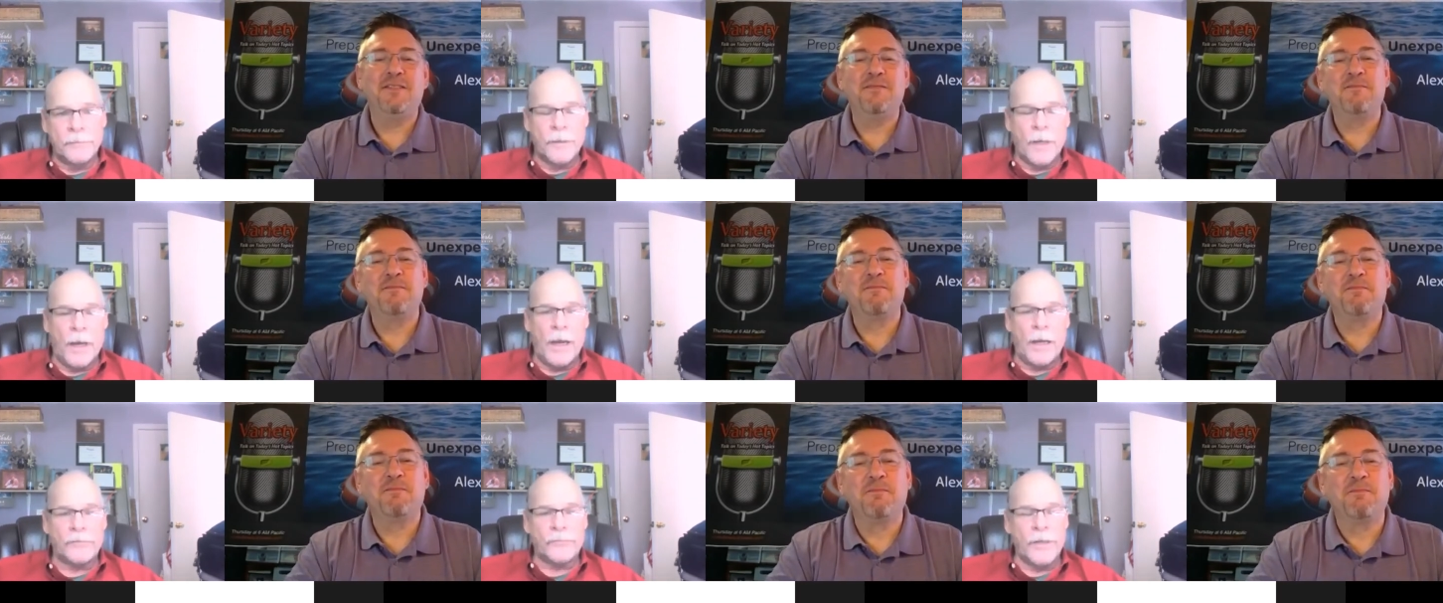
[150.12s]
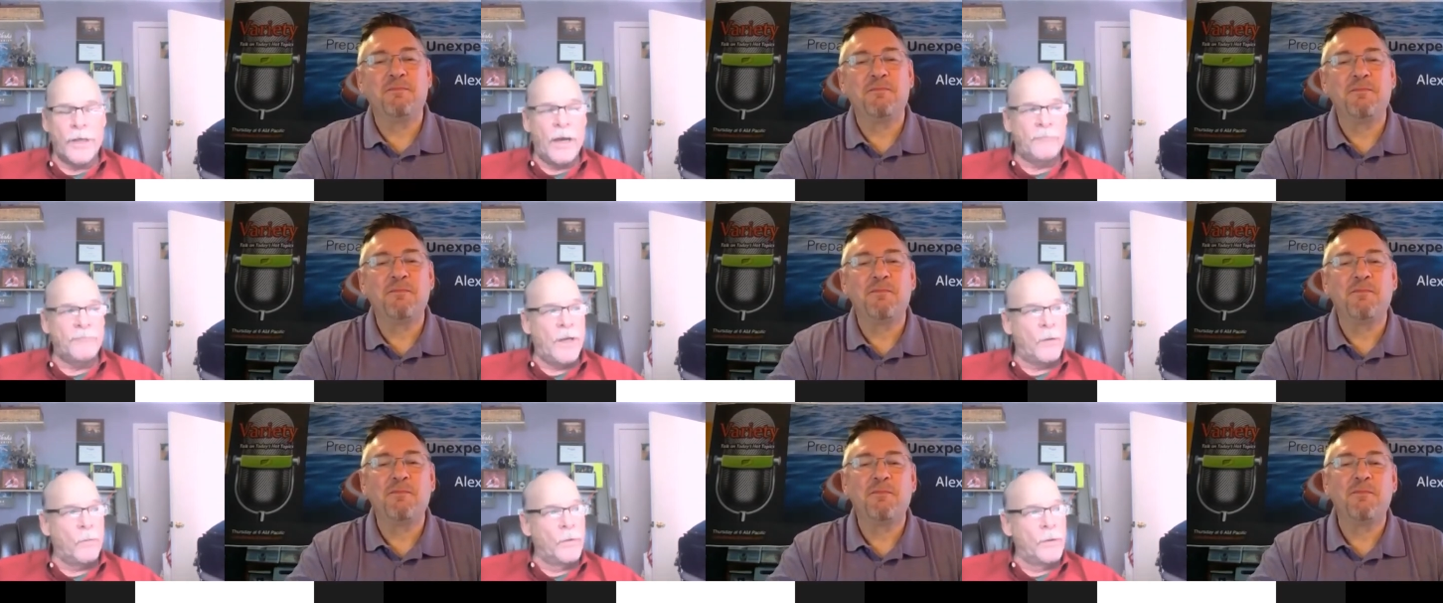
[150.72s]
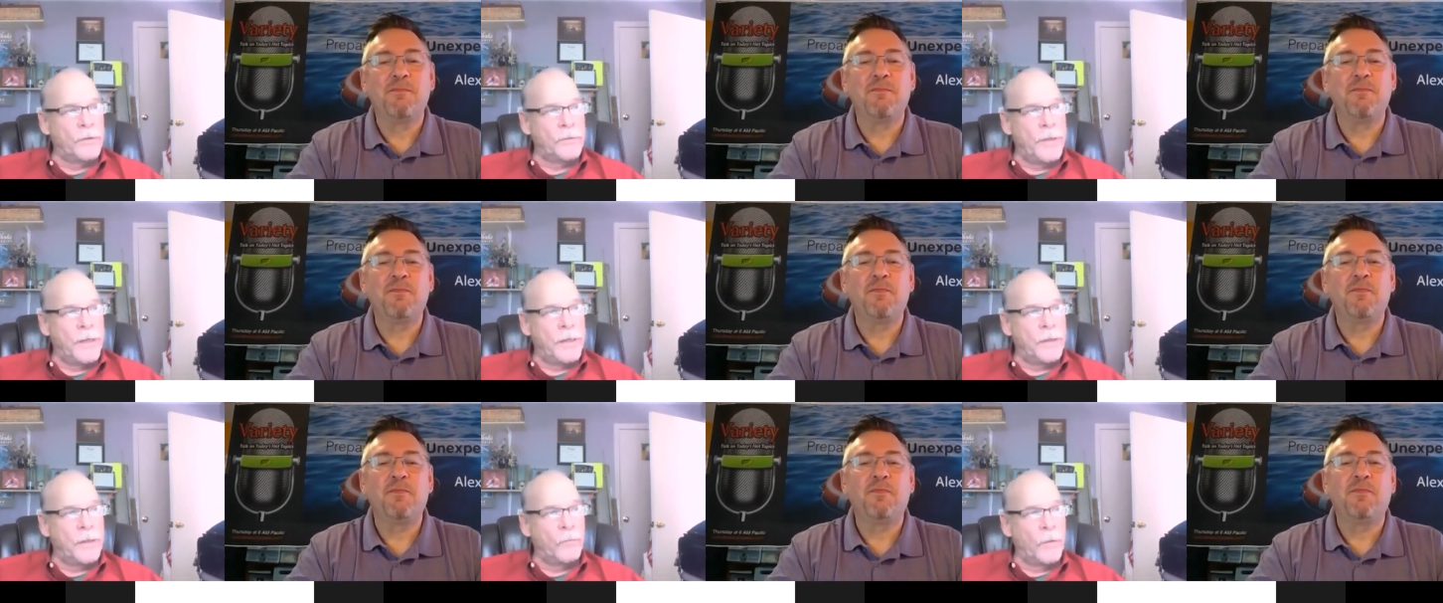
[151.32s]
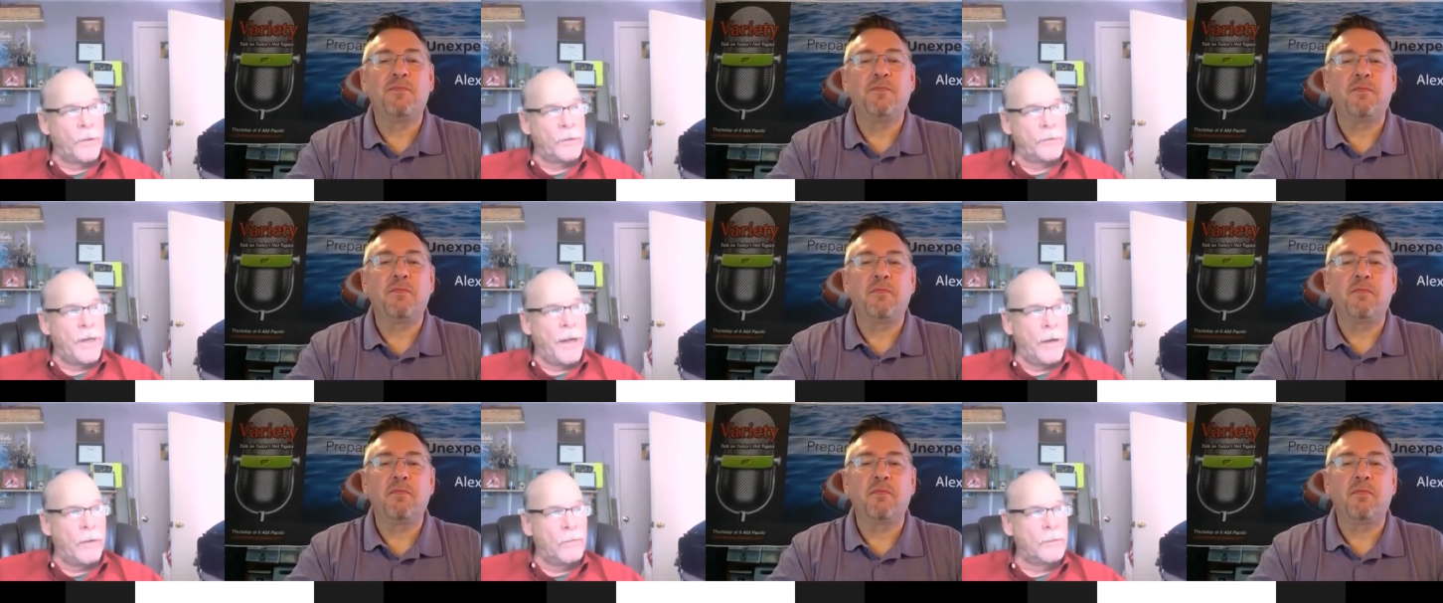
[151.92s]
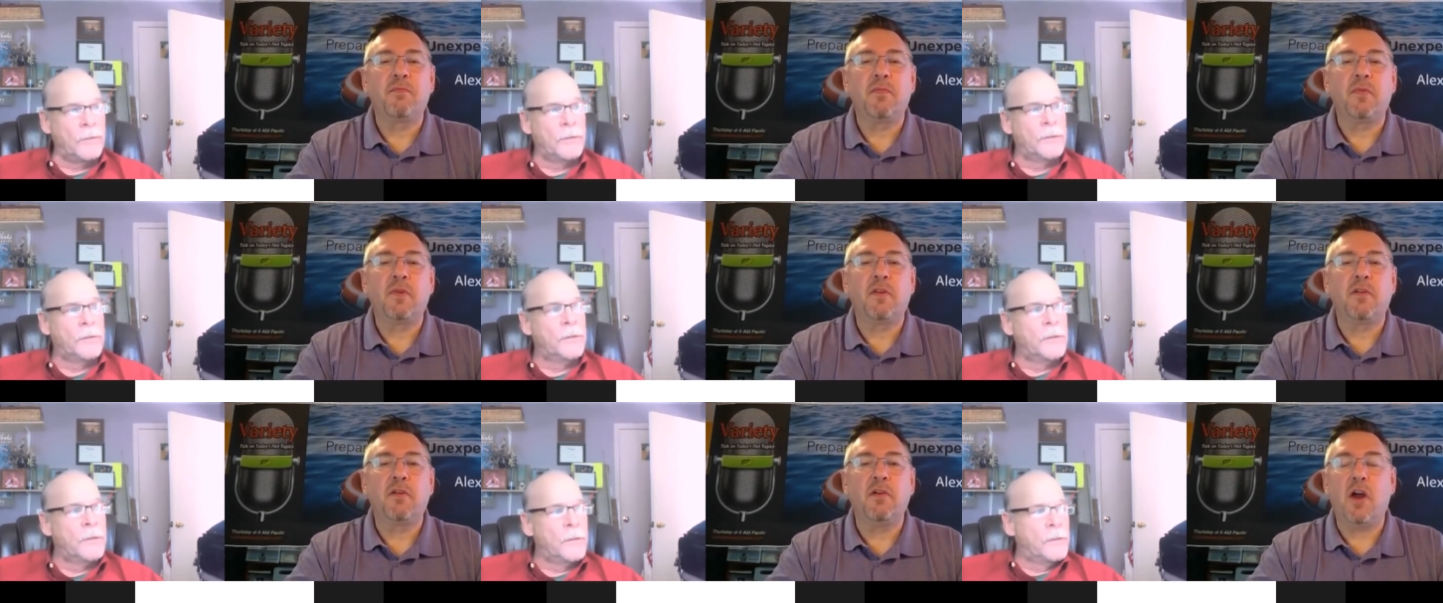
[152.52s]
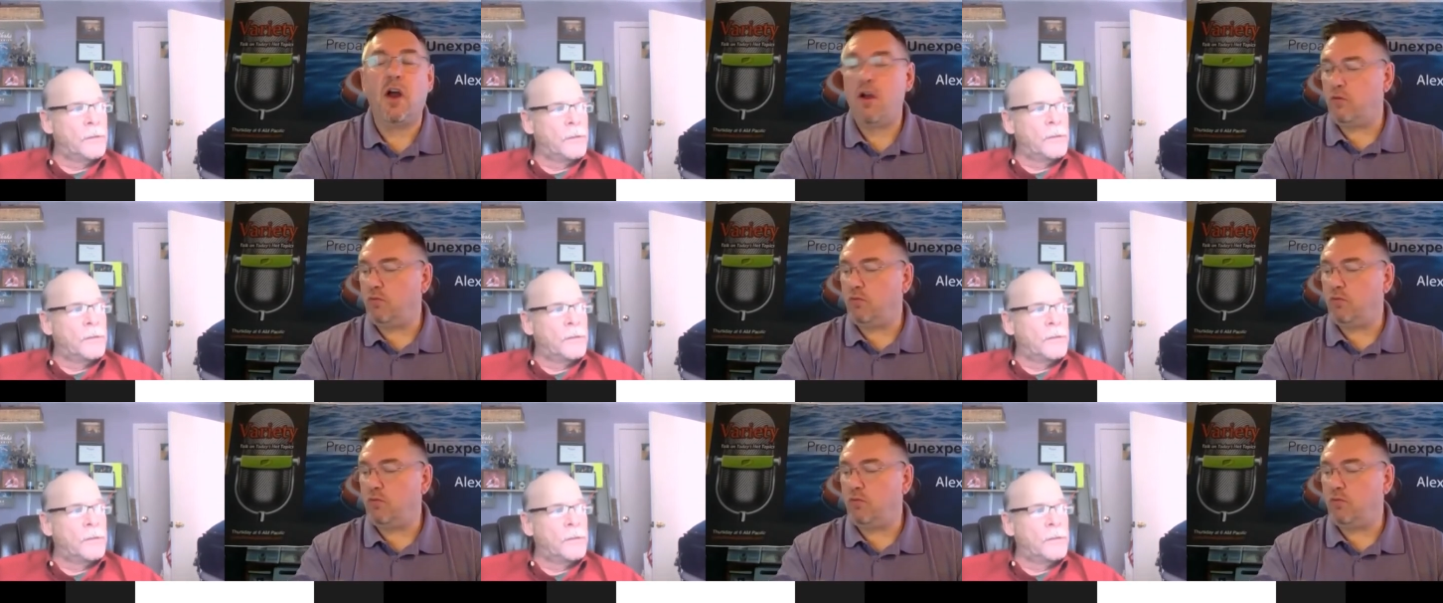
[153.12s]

Speaker 1: I actually have that winner na- winner now. Oh,